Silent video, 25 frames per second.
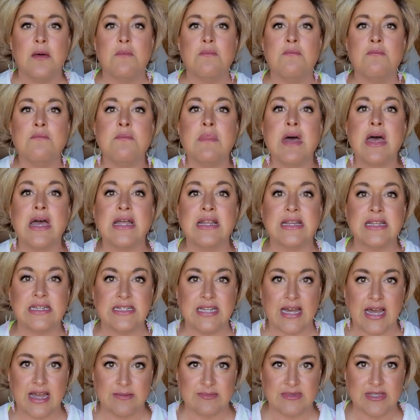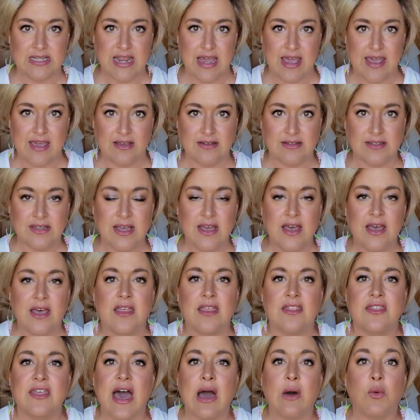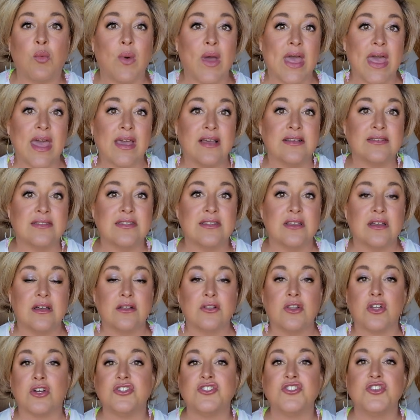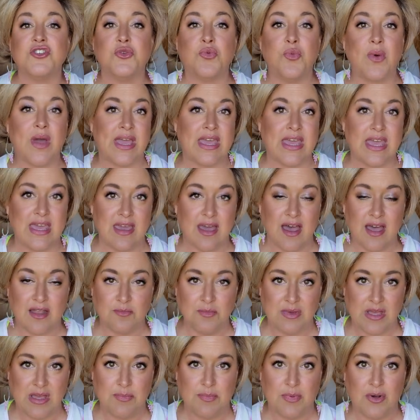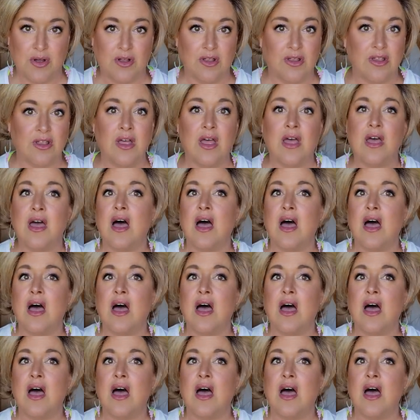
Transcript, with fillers: many times a day, that wigs look too wiggy on people.